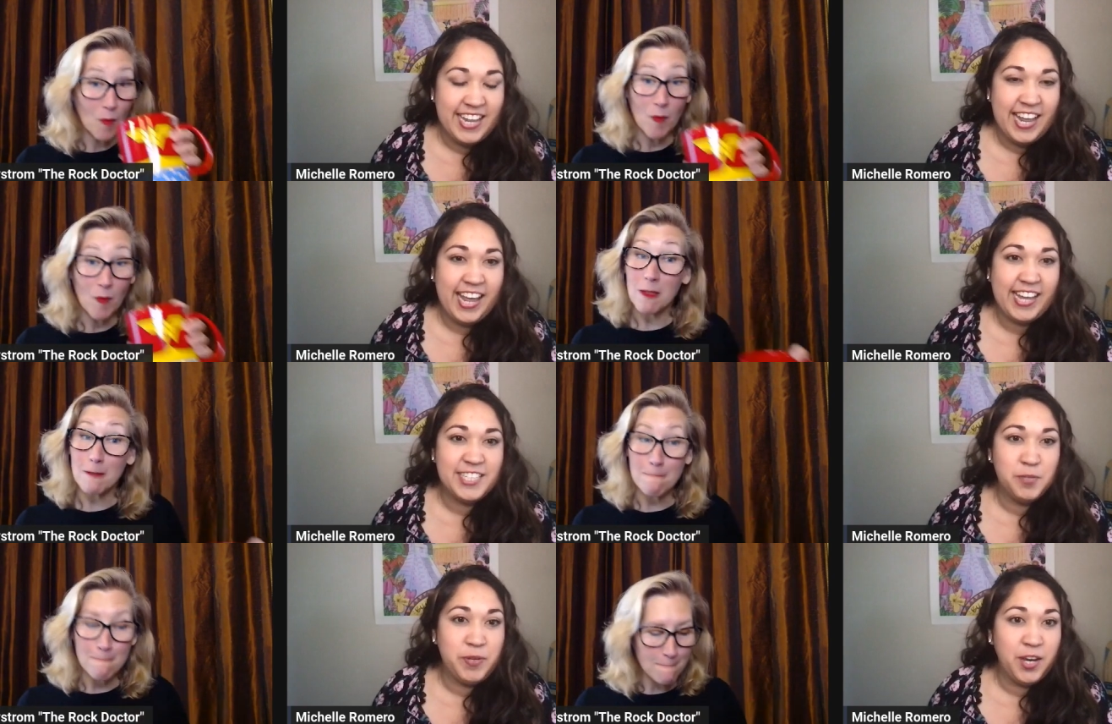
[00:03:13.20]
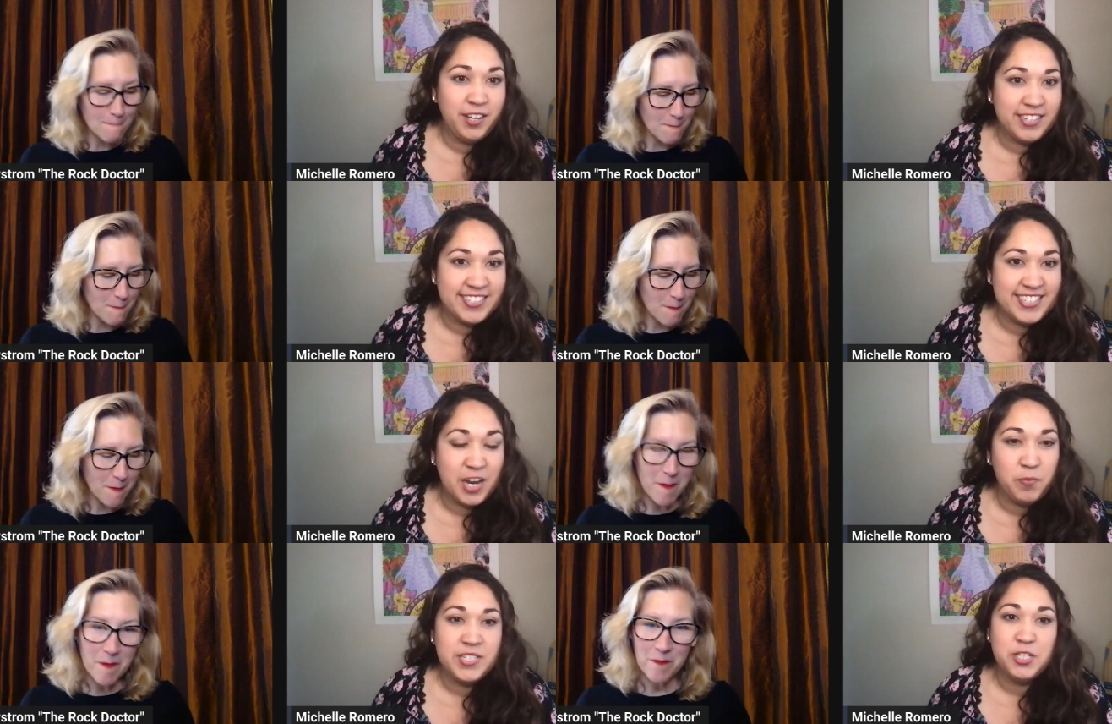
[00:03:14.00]
Speaker 1: And to be mm-hmm. honest,
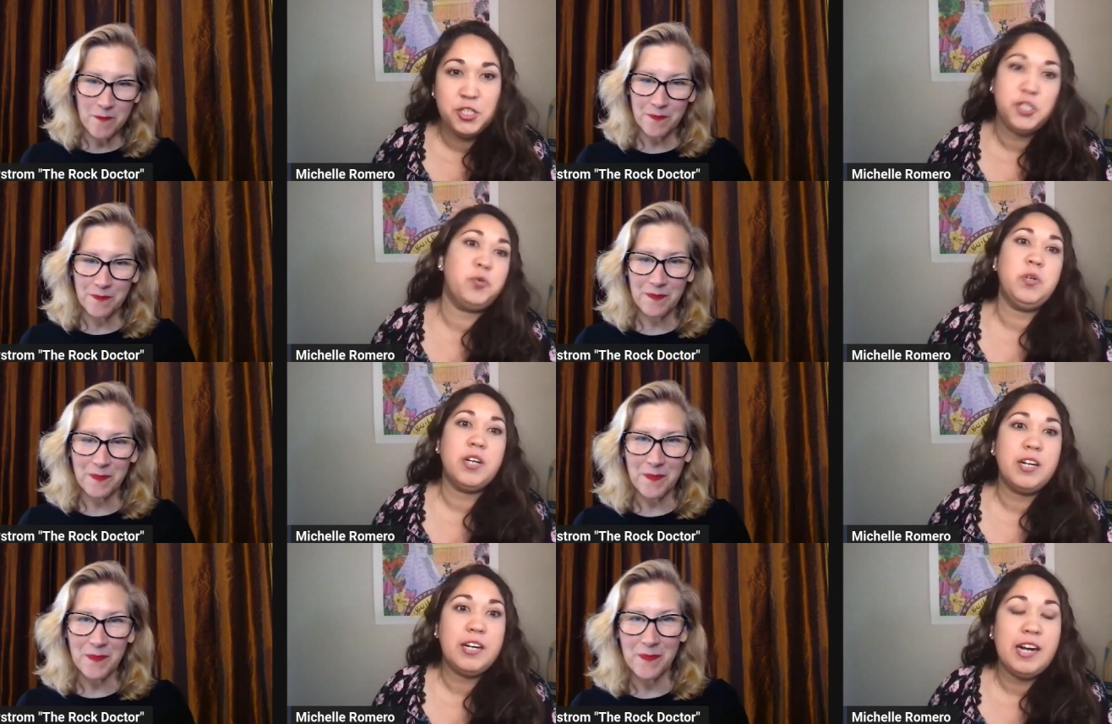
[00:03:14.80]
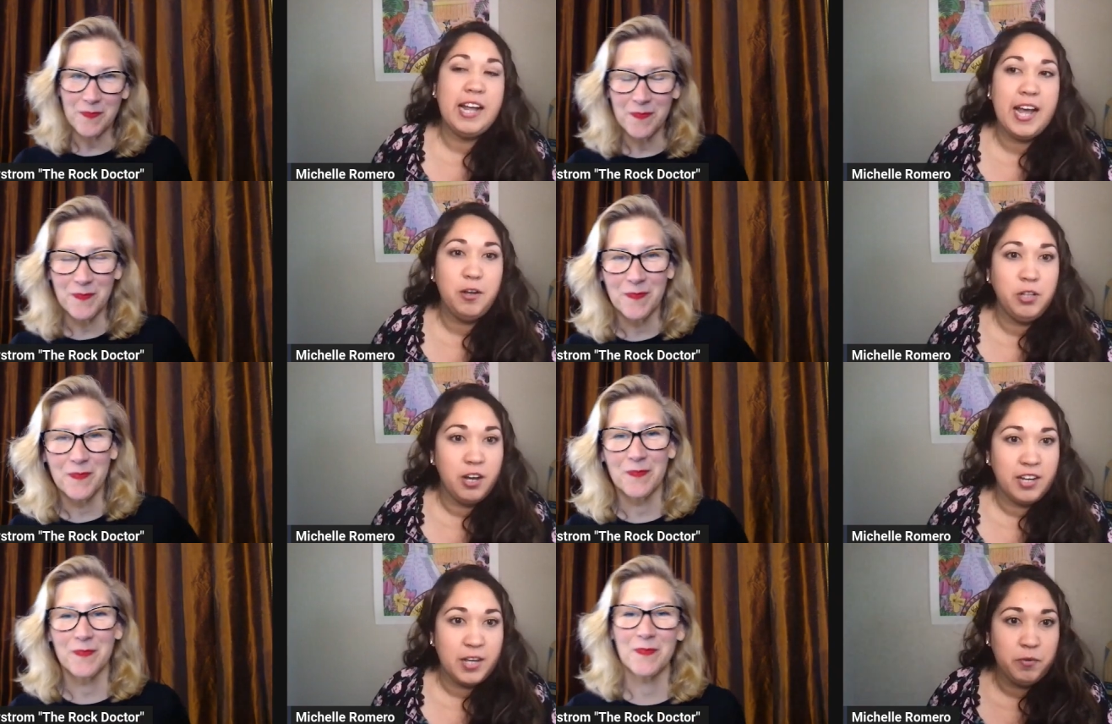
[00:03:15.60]
I wasn't sure how
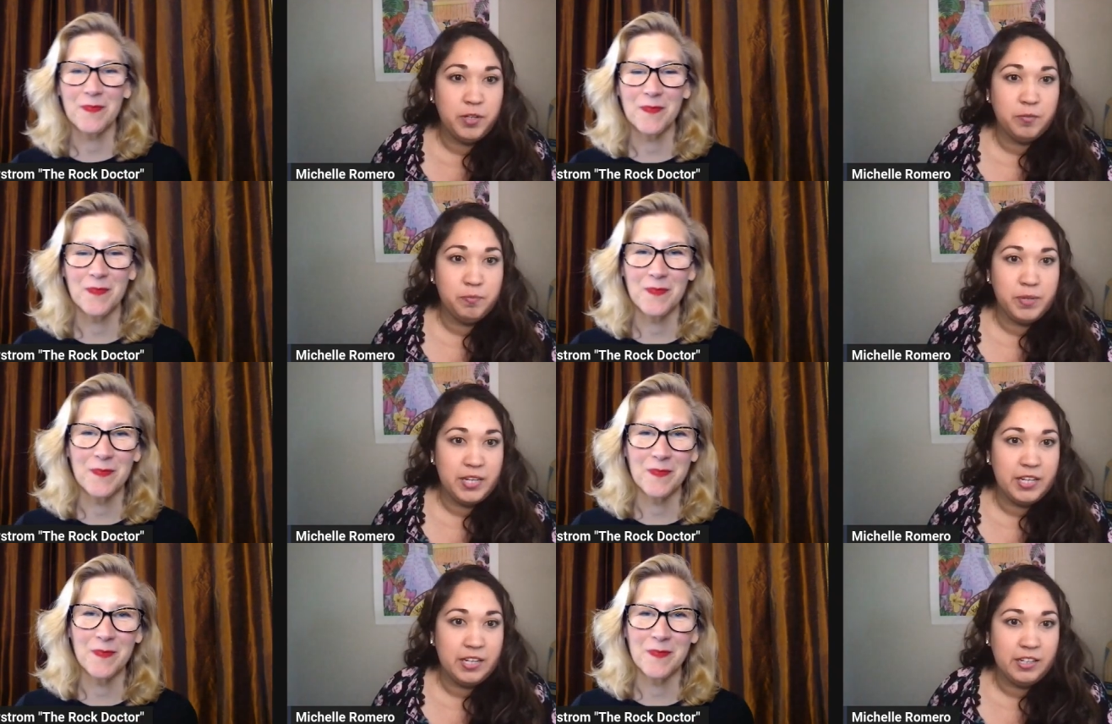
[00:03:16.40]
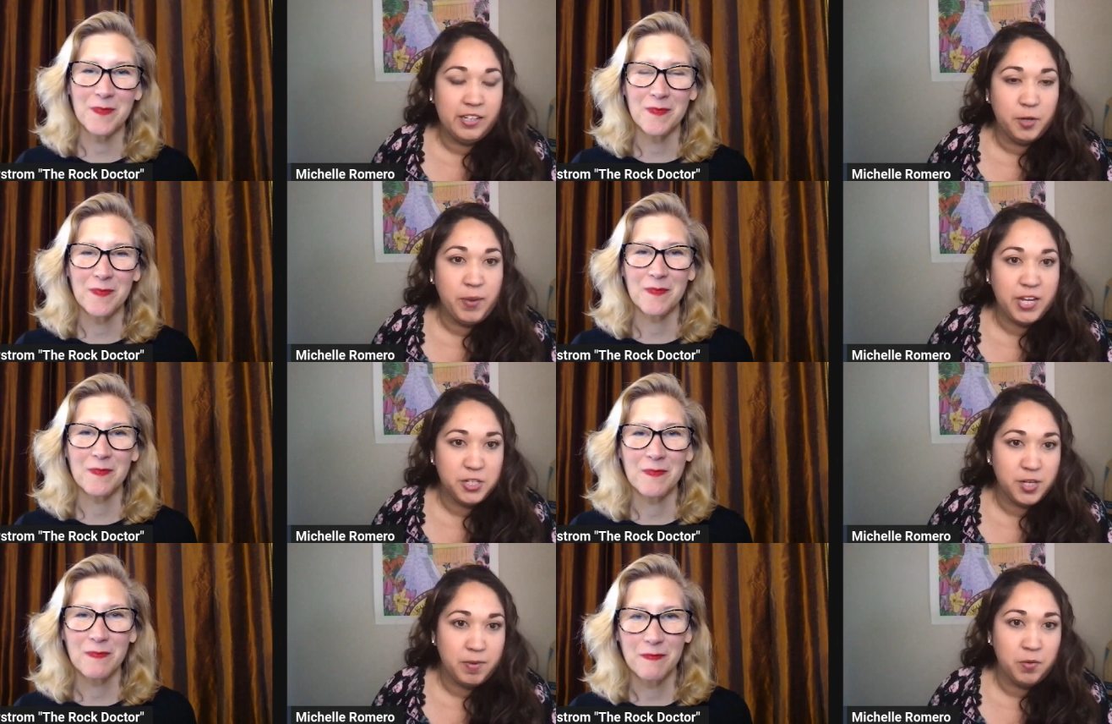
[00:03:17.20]
long I would be, you know,
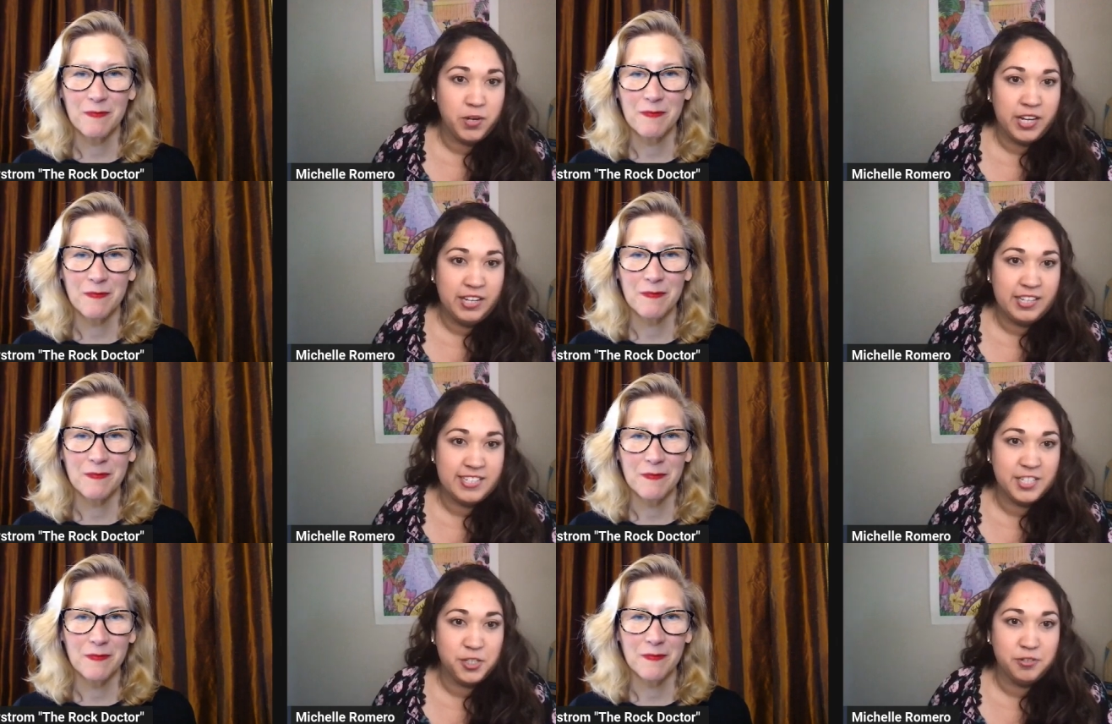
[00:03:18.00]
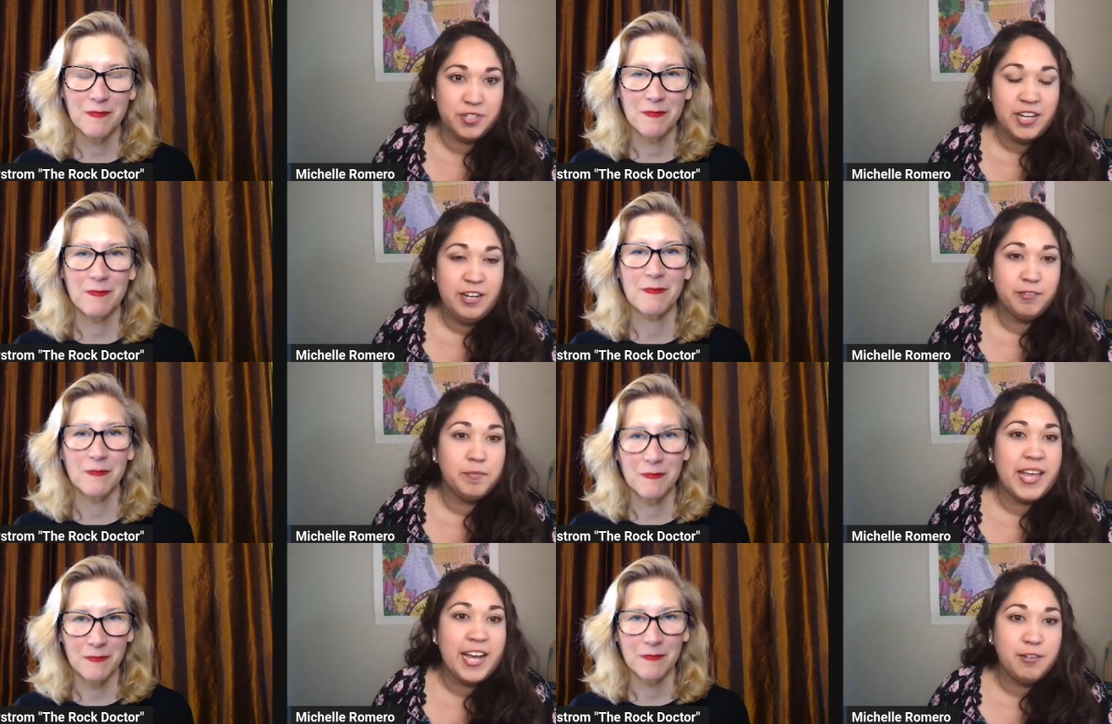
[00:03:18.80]
passionate about working in these issues
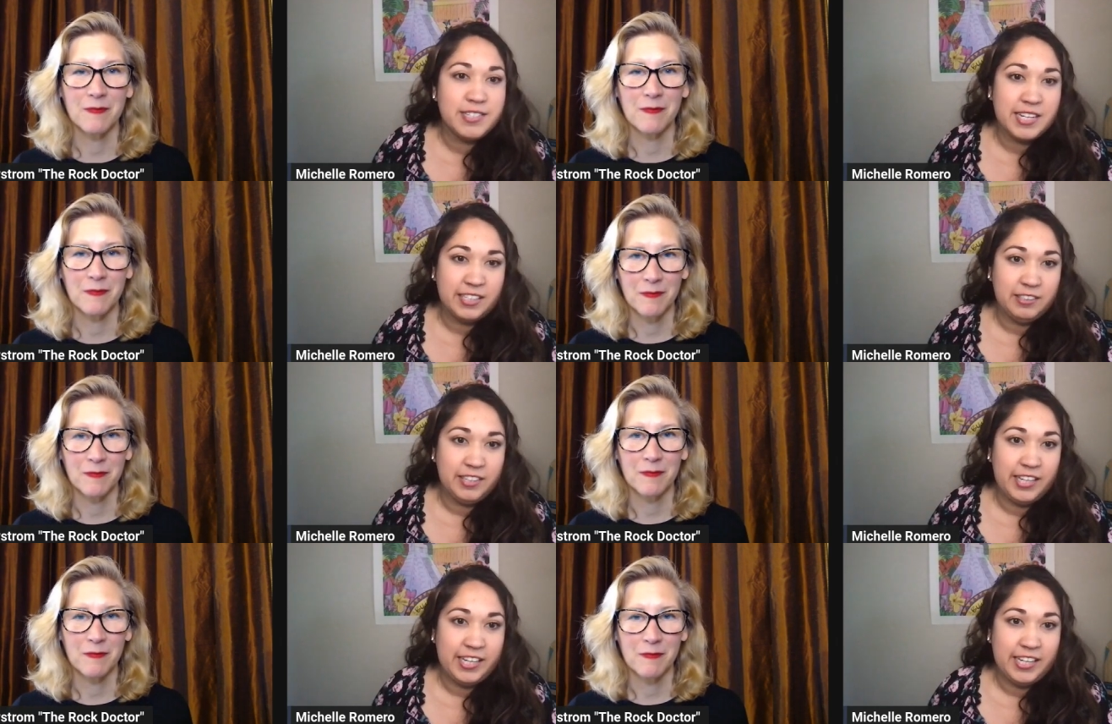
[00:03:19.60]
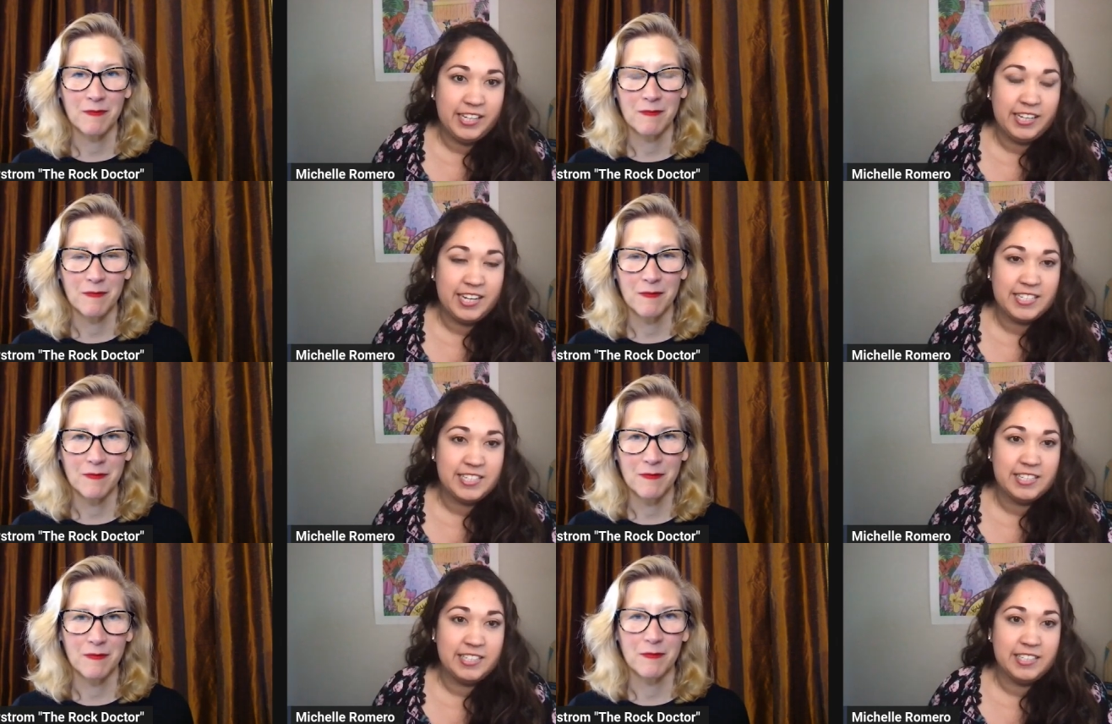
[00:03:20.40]
from the outside looking in as
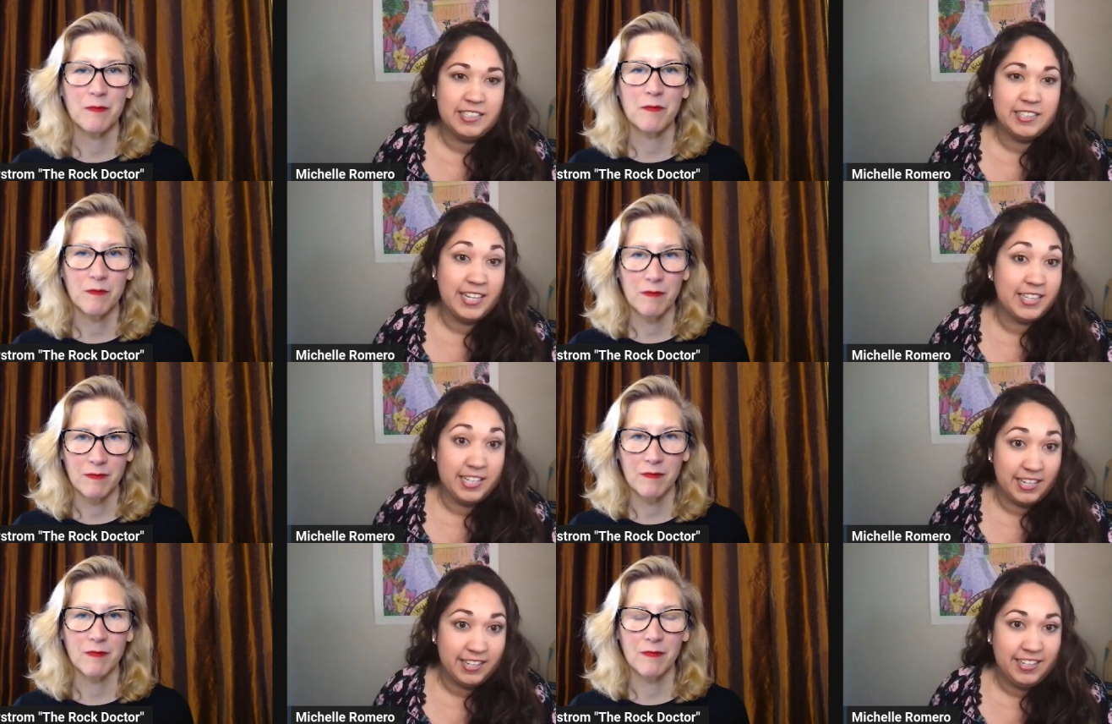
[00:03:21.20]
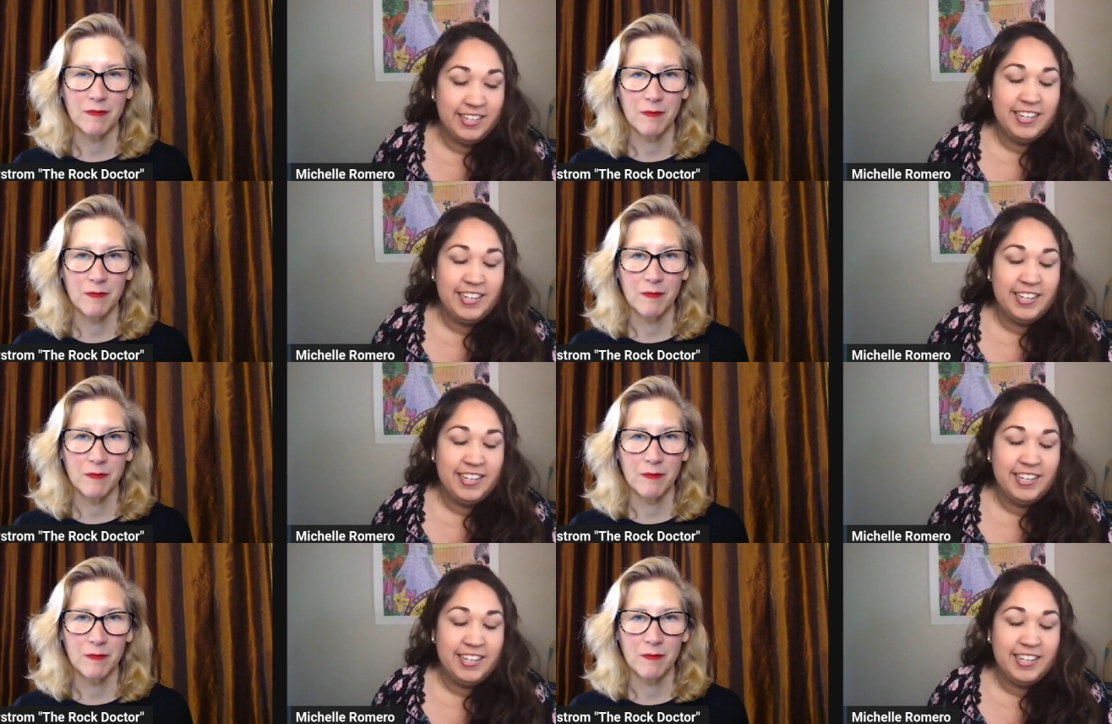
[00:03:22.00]
a Latina.